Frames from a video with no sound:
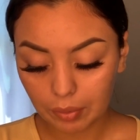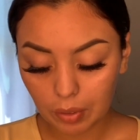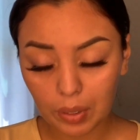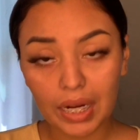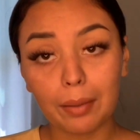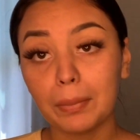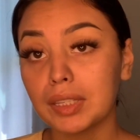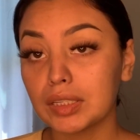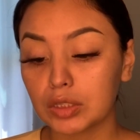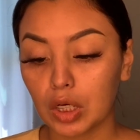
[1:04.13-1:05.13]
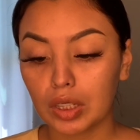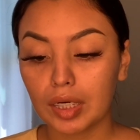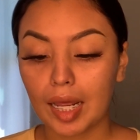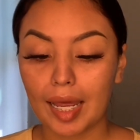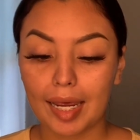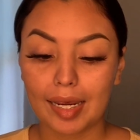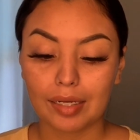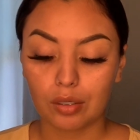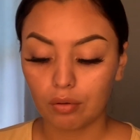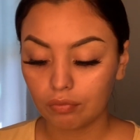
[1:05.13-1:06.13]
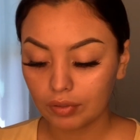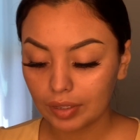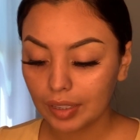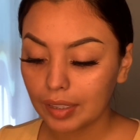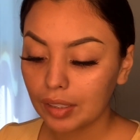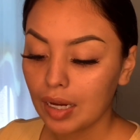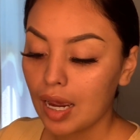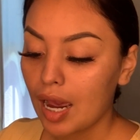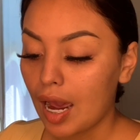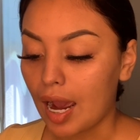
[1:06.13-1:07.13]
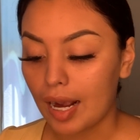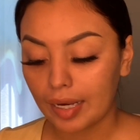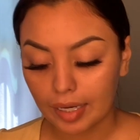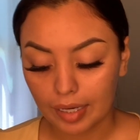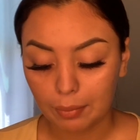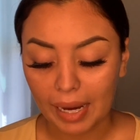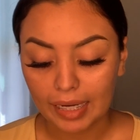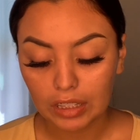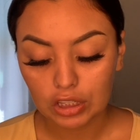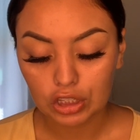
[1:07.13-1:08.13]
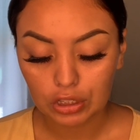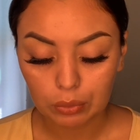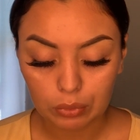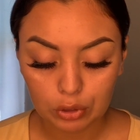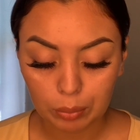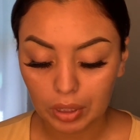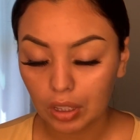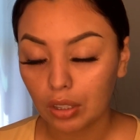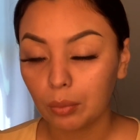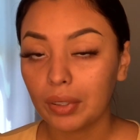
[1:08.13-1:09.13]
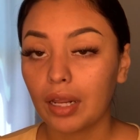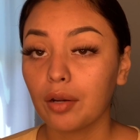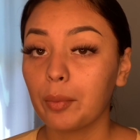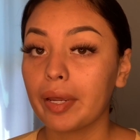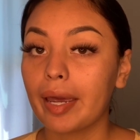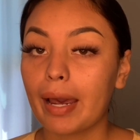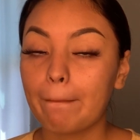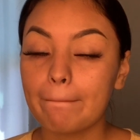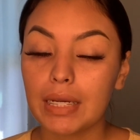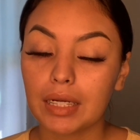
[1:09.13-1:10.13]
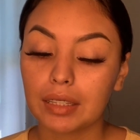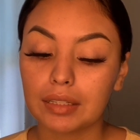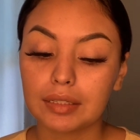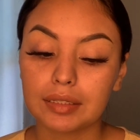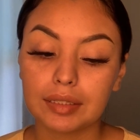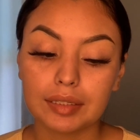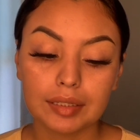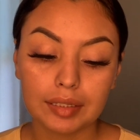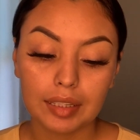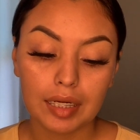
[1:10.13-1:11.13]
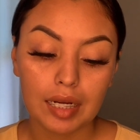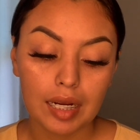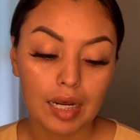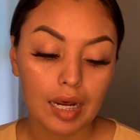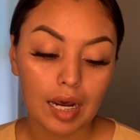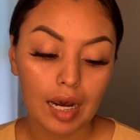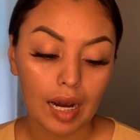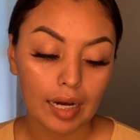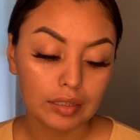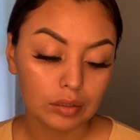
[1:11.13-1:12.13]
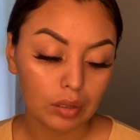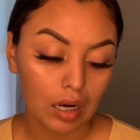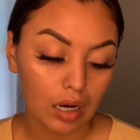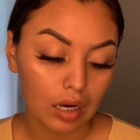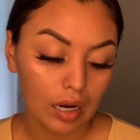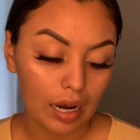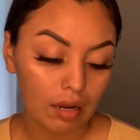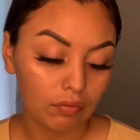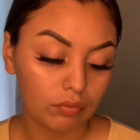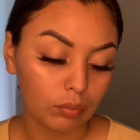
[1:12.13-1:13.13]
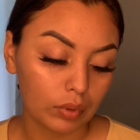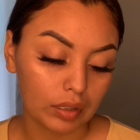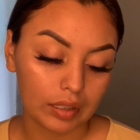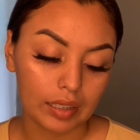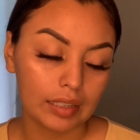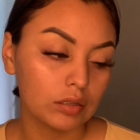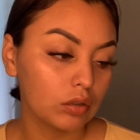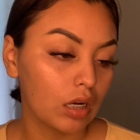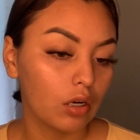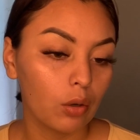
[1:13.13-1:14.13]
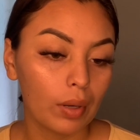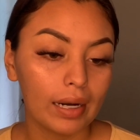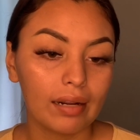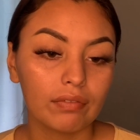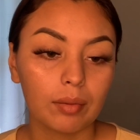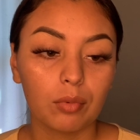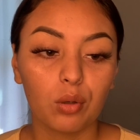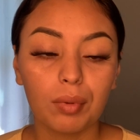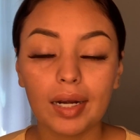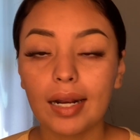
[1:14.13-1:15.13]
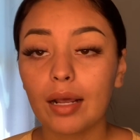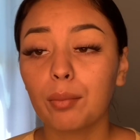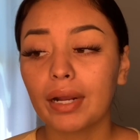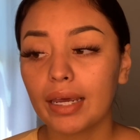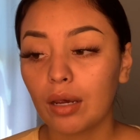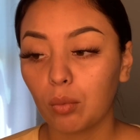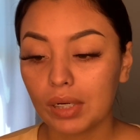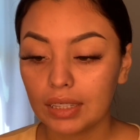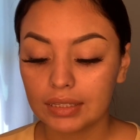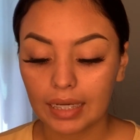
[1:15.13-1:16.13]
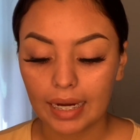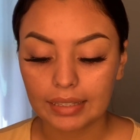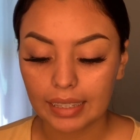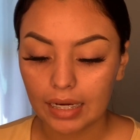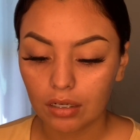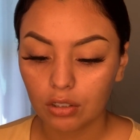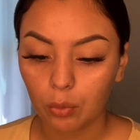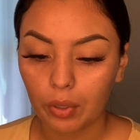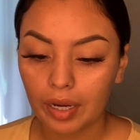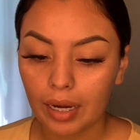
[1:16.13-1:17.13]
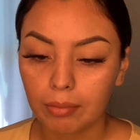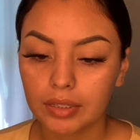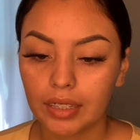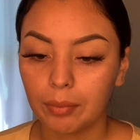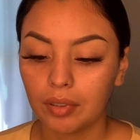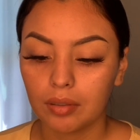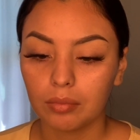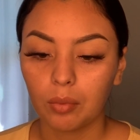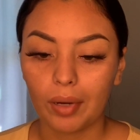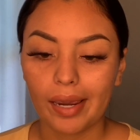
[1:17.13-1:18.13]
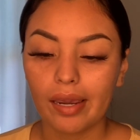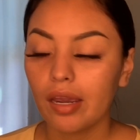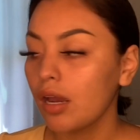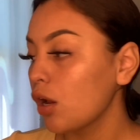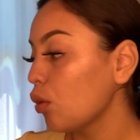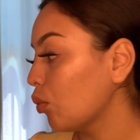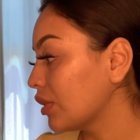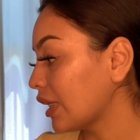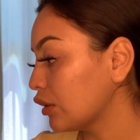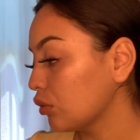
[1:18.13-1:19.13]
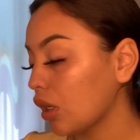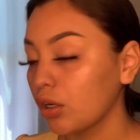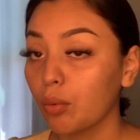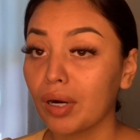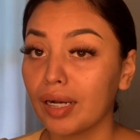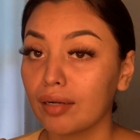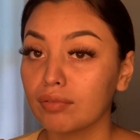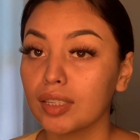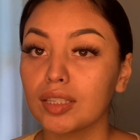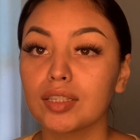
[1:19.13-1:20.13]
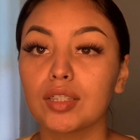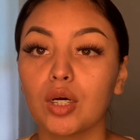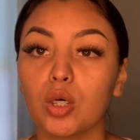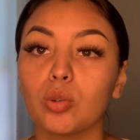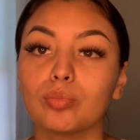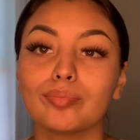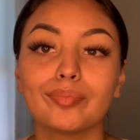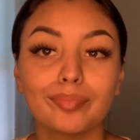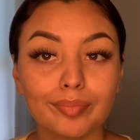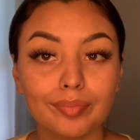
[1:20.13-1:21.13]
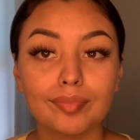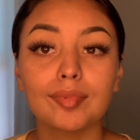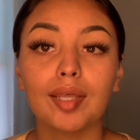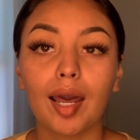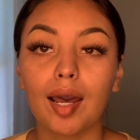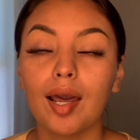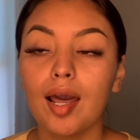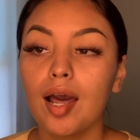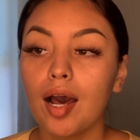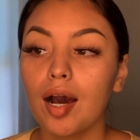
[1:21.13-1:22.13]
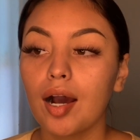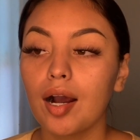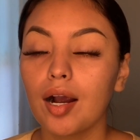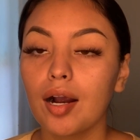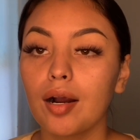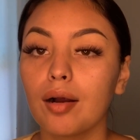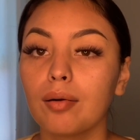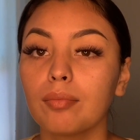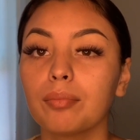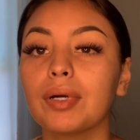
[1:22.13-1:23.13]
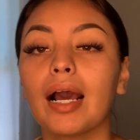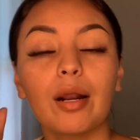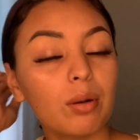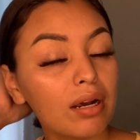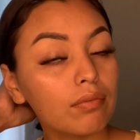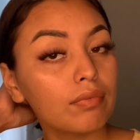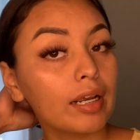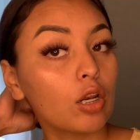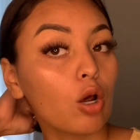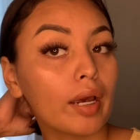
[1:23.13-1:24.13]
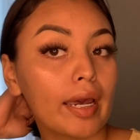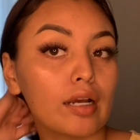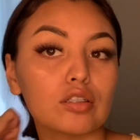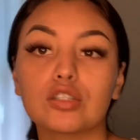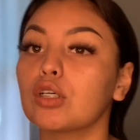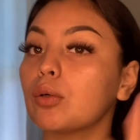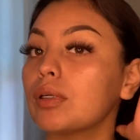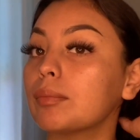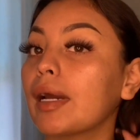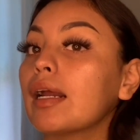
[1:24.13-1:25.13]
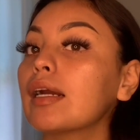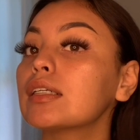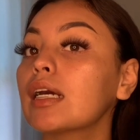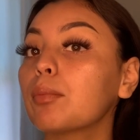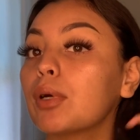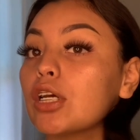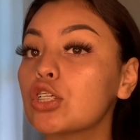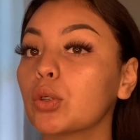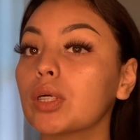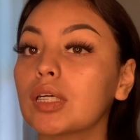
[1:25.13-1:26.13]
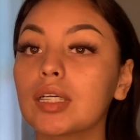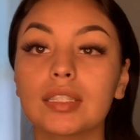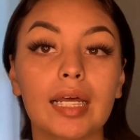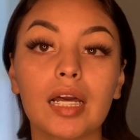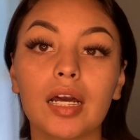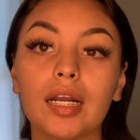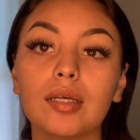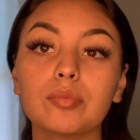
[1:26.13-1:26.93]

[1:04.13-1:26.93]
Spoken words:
go ahead and put this on, and hopefully I can manage it to put it on without a wig cap because I do not have one and I do not know where I left them. Normally, like when I get wigs, I take out the wig caps and I put them away, which I do not know where I left it. So yeah, but I don't have like long hair, so my hair is like pretty short because I cut it.